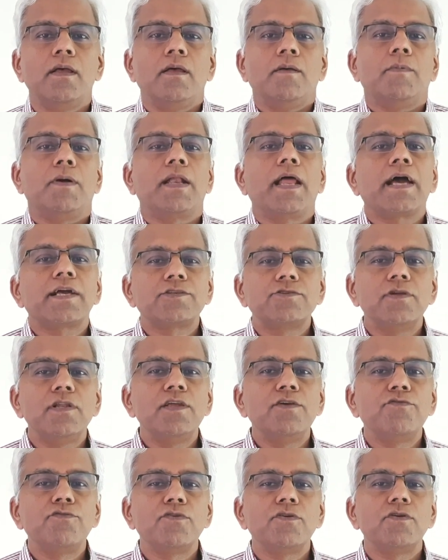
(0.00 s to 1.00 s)
But
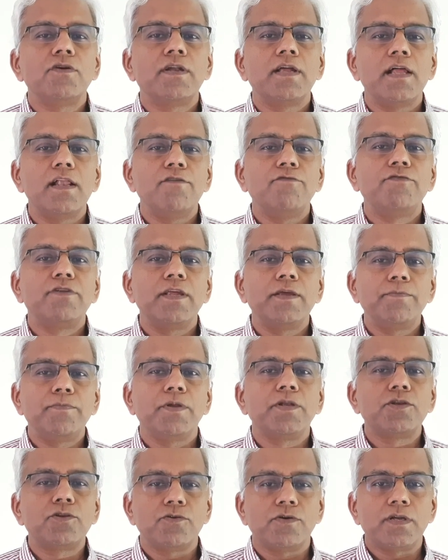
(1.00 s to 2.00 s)
actually, if you delve deep
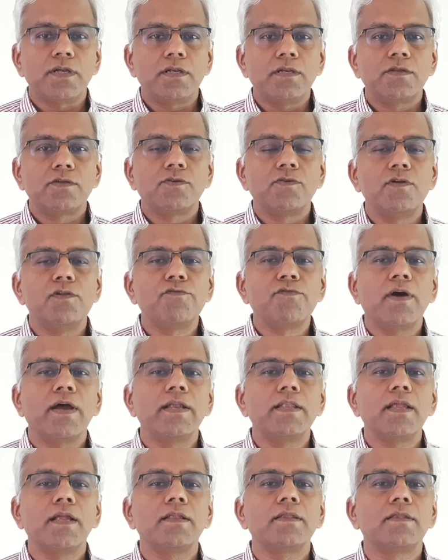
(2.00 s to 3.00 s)
into it, you will
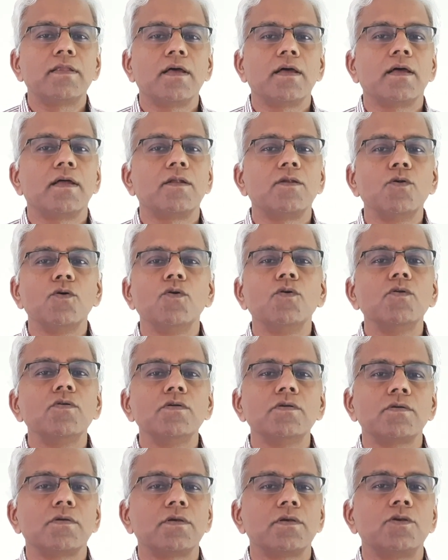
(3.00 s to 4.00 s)
find that
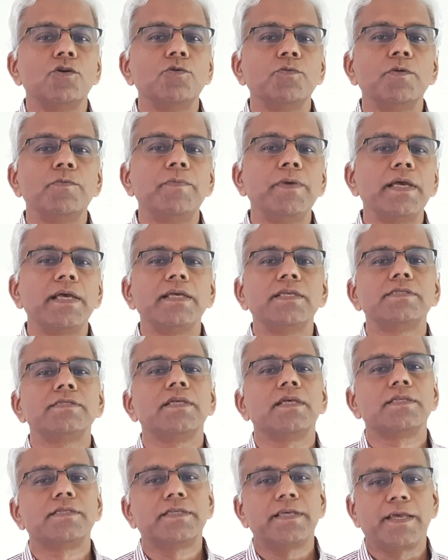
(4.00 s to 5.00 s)
no human being is
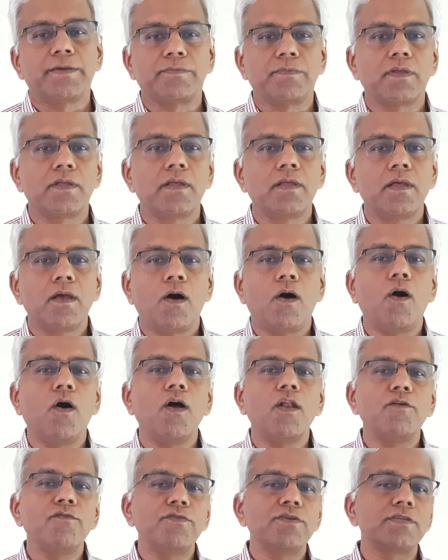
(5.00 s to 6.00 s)
the same. All
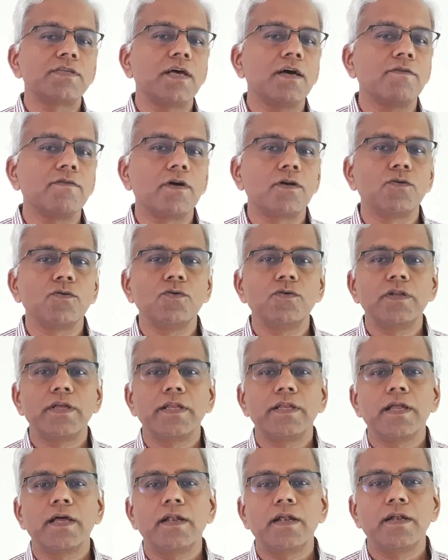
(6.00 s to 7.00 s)
of us have our own
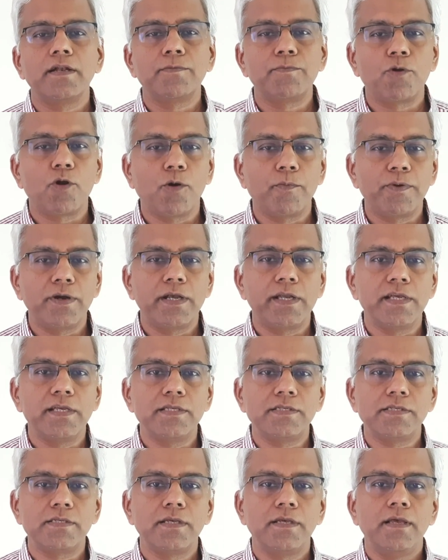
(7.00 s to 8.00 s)
inherent
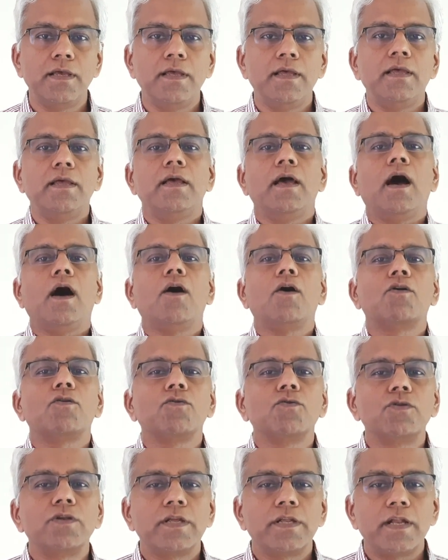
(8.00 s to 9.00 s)
properties, our
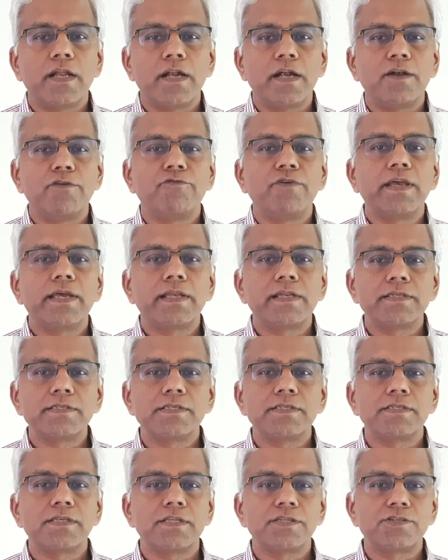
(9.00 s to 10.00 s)
own inherent
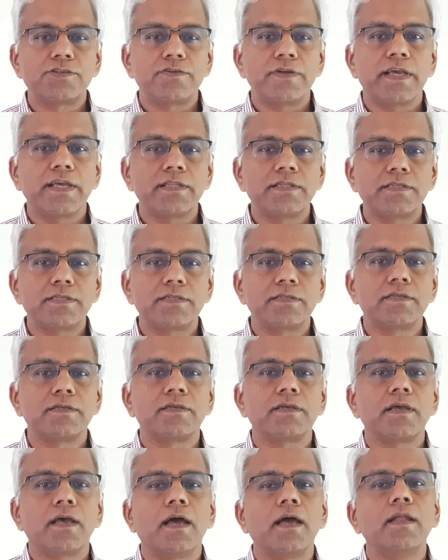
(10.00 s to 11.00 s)
weaknesses and strengths,
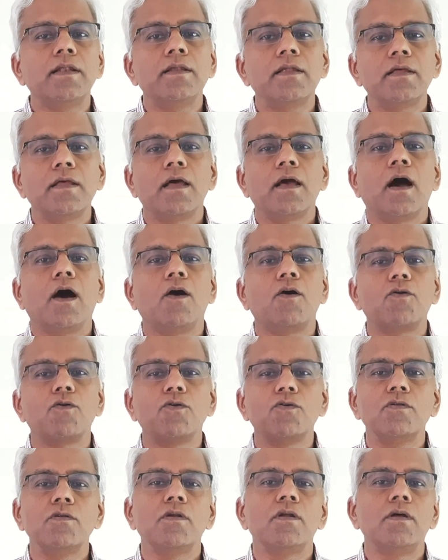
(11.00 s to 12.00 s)
and our
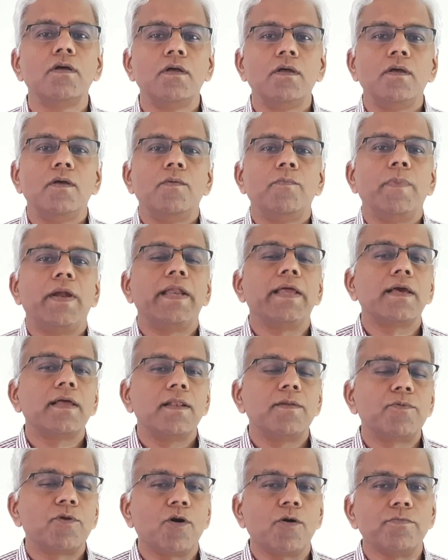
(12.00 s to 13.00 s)
own medical
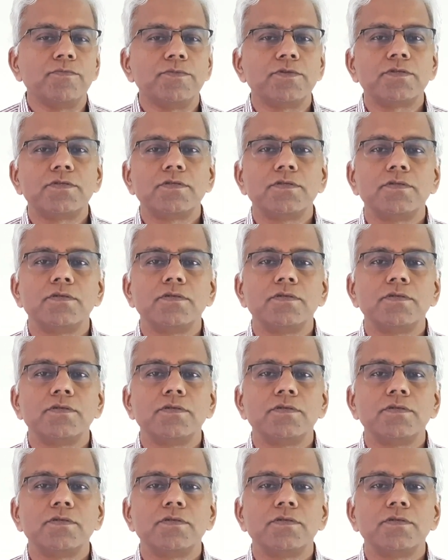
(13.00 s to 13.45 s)
problems.